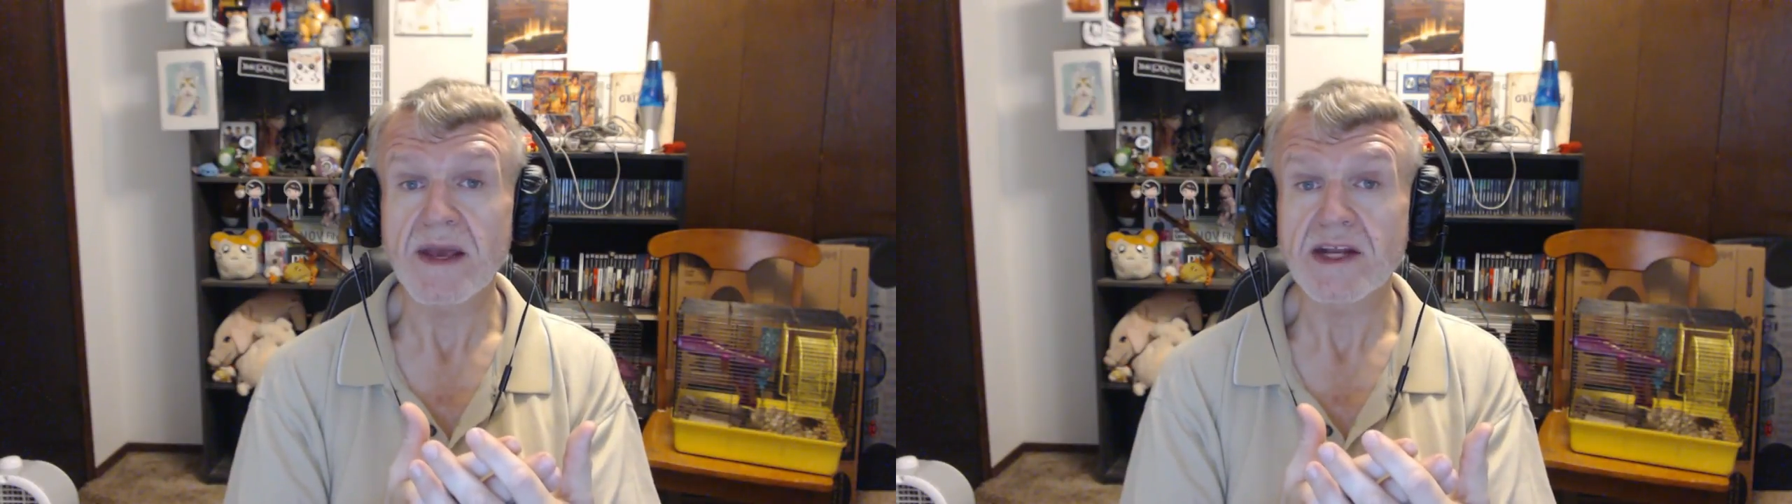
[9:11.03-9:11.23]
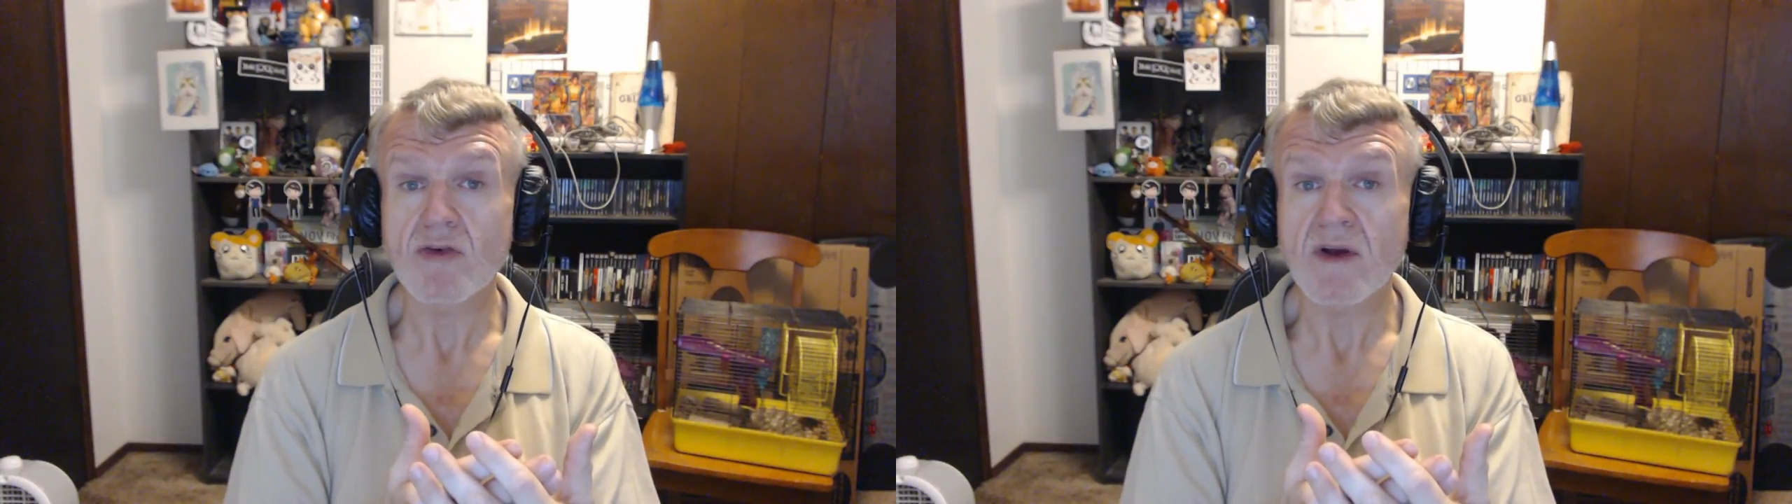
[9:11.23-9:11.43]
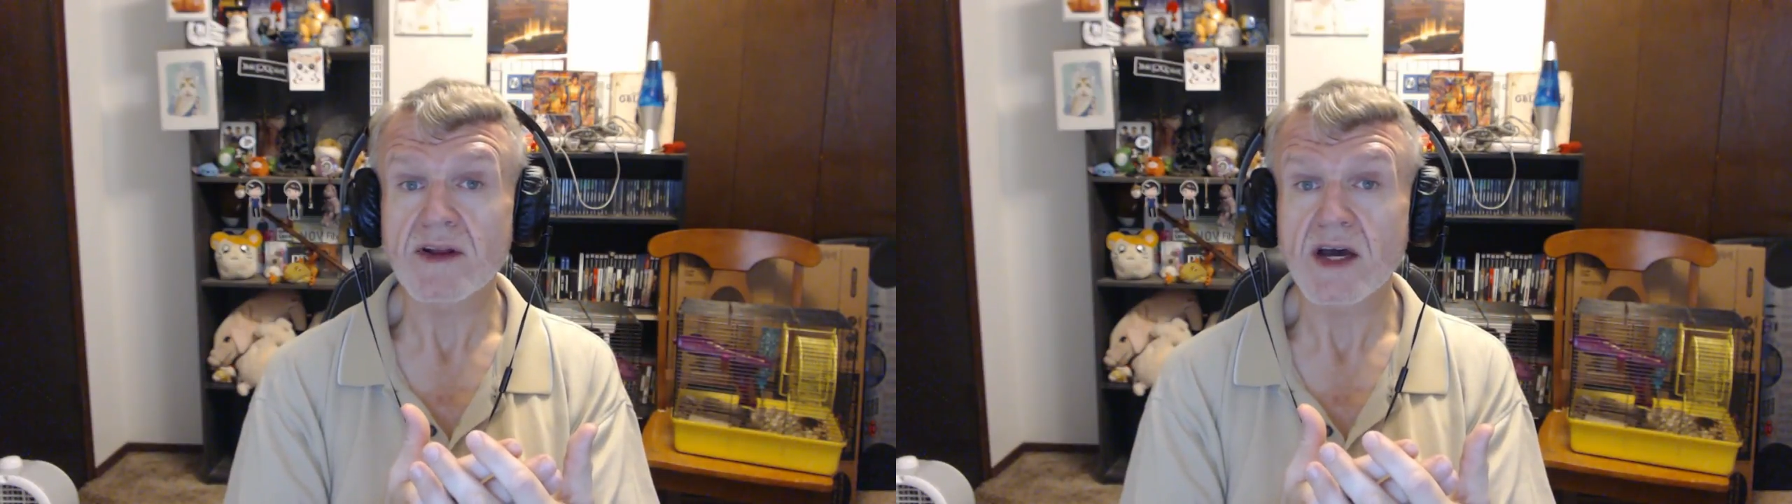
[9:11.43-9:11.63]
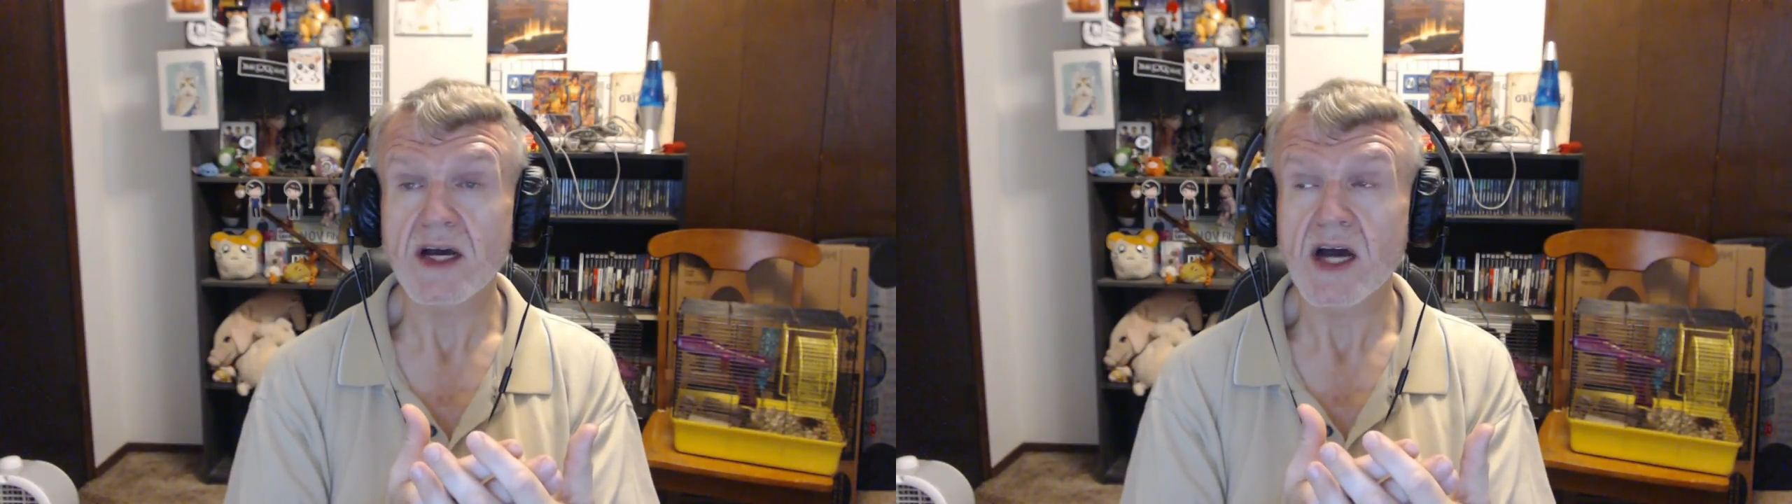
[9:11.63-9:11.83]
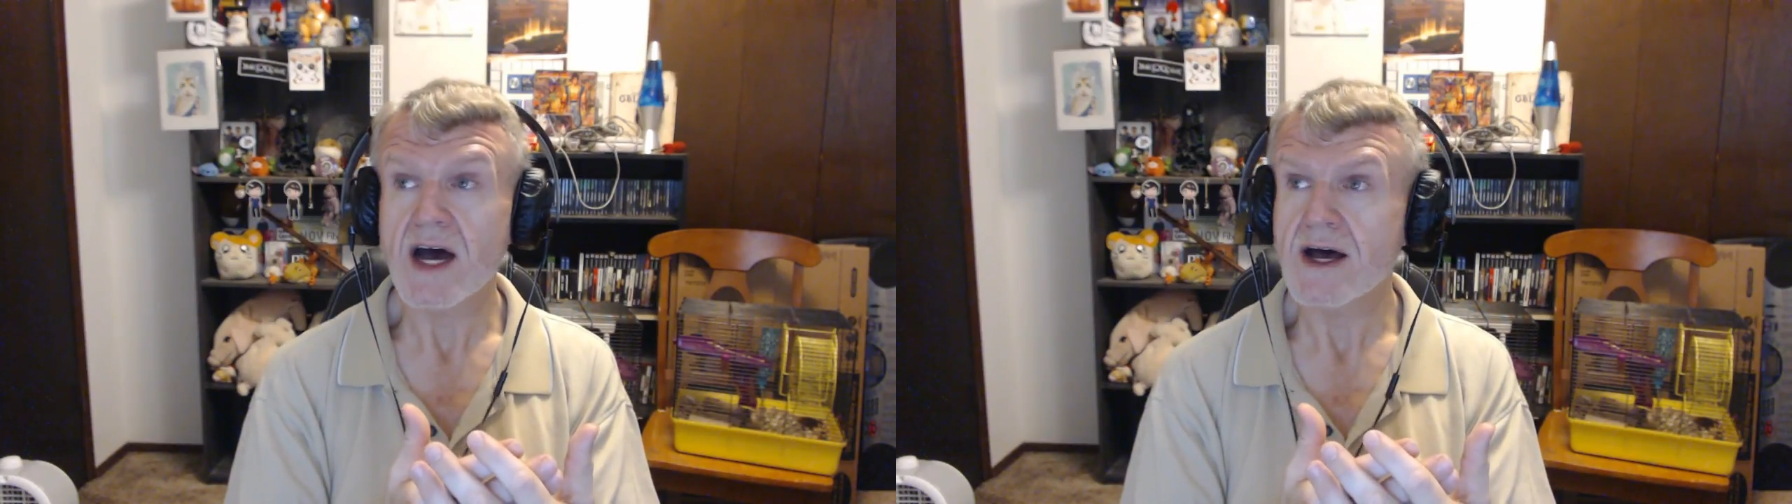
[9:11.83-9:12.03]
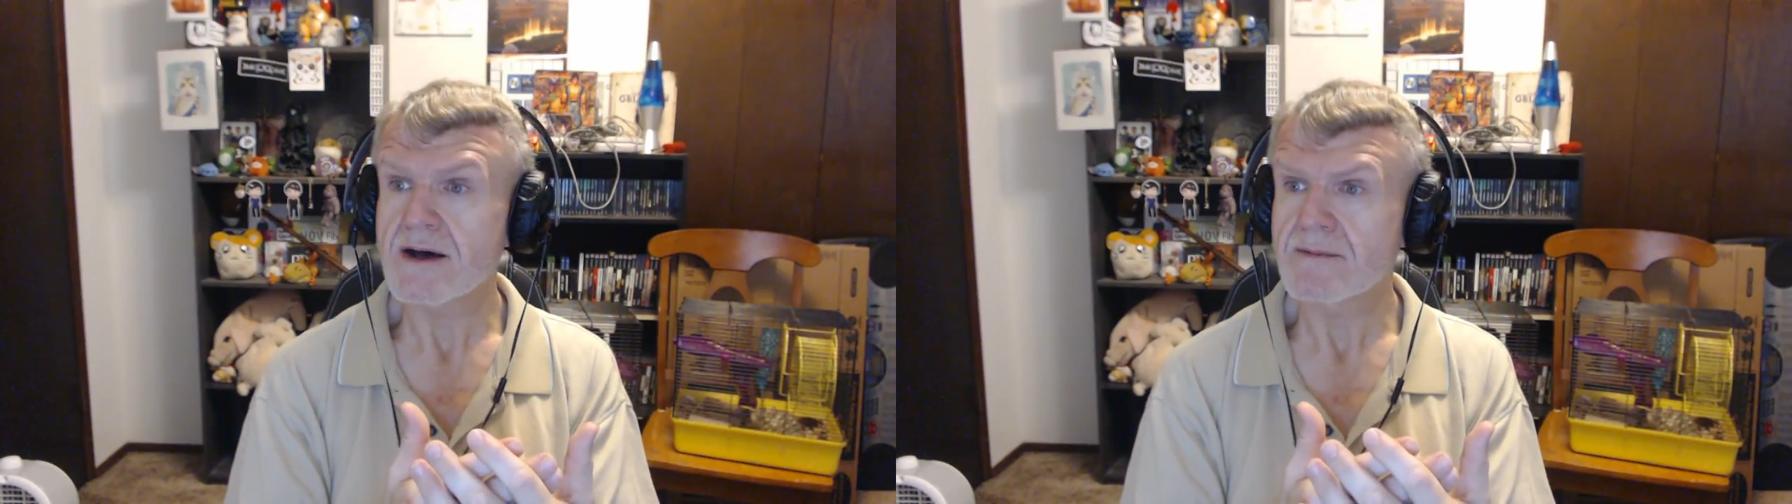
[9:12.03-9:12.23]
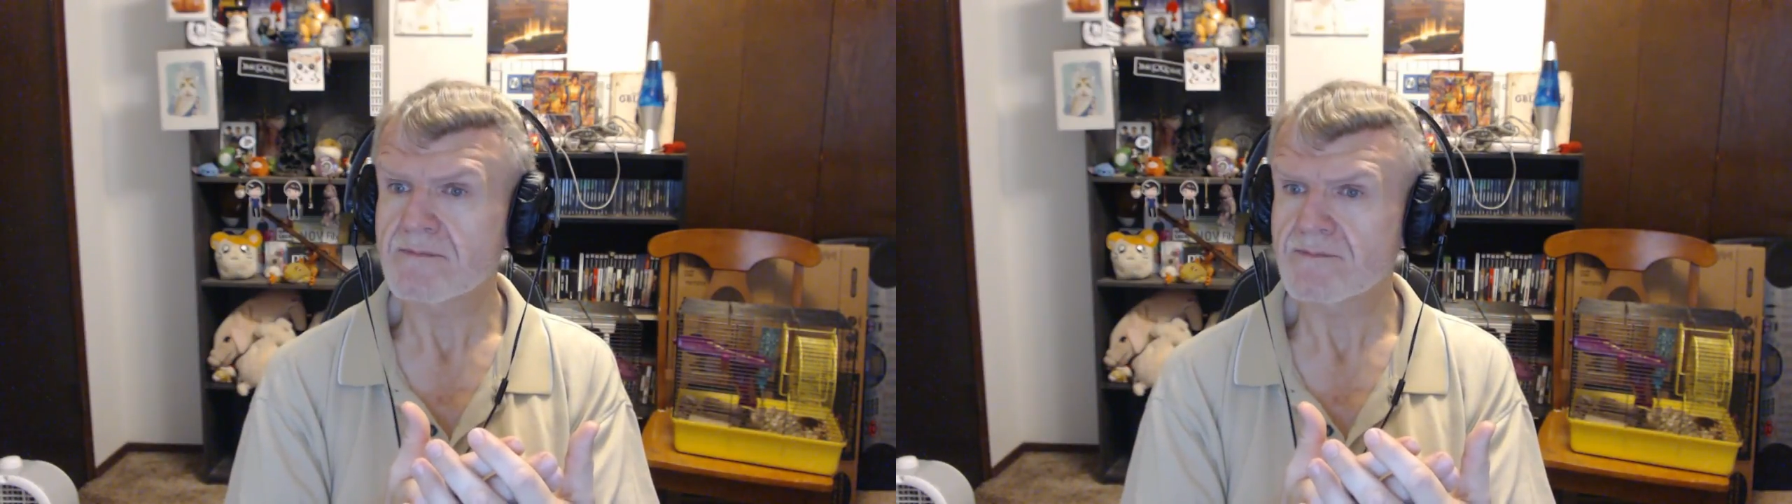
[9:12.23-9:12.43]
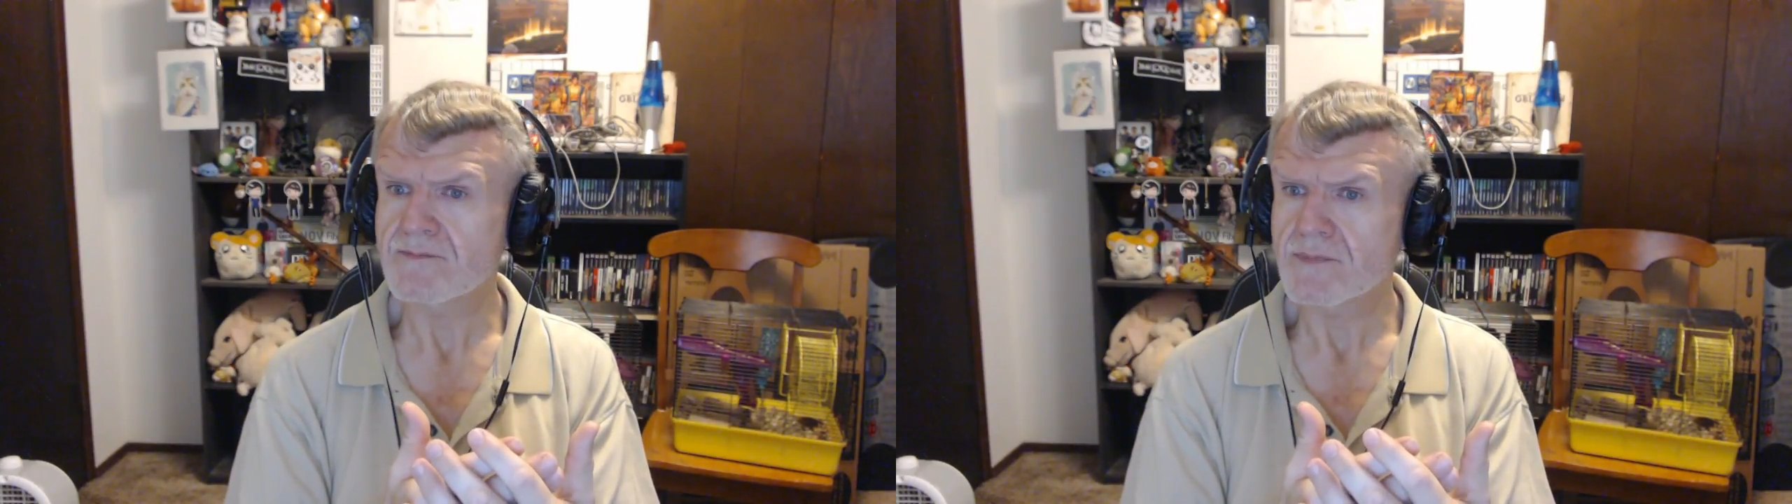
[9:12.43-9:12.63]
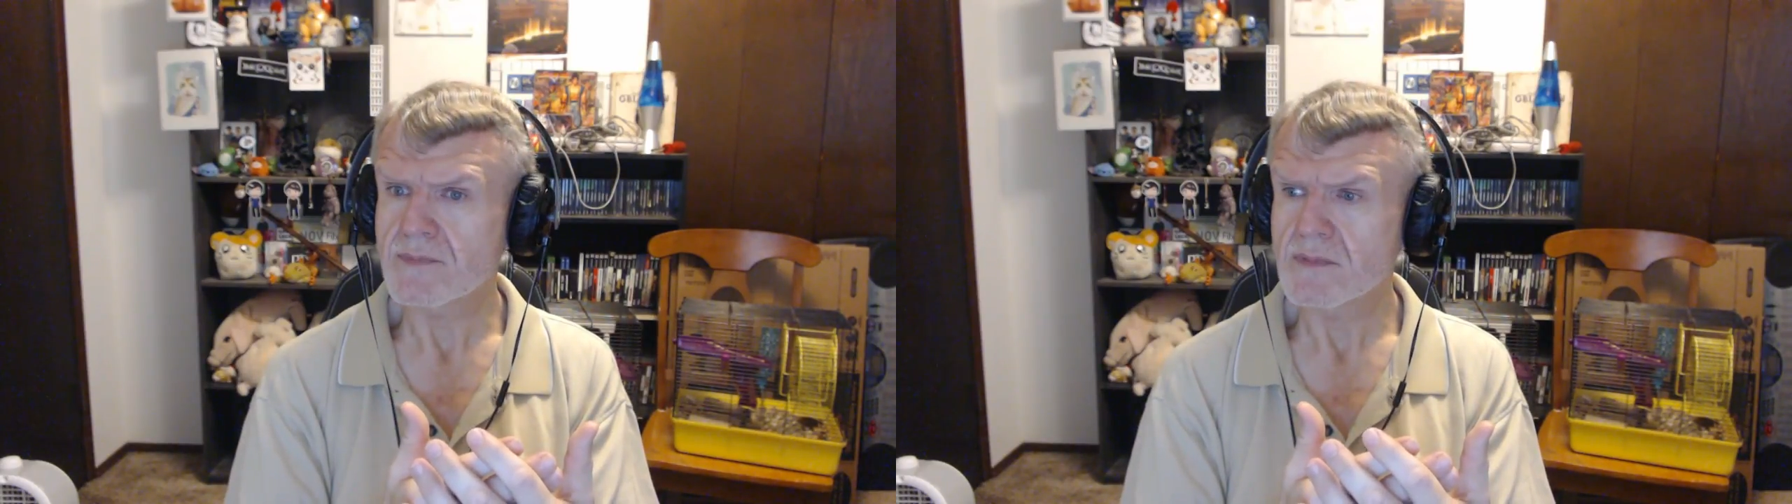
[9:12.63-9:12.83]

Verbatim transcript: Patreon.com,